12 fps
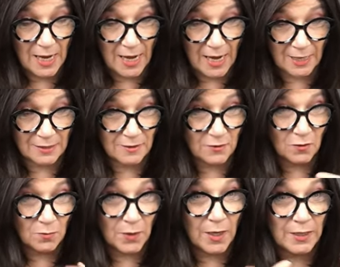and
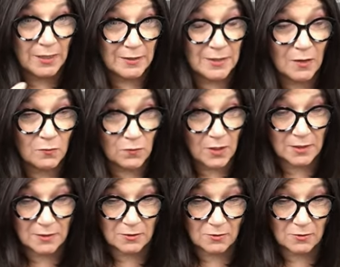their body is at risk.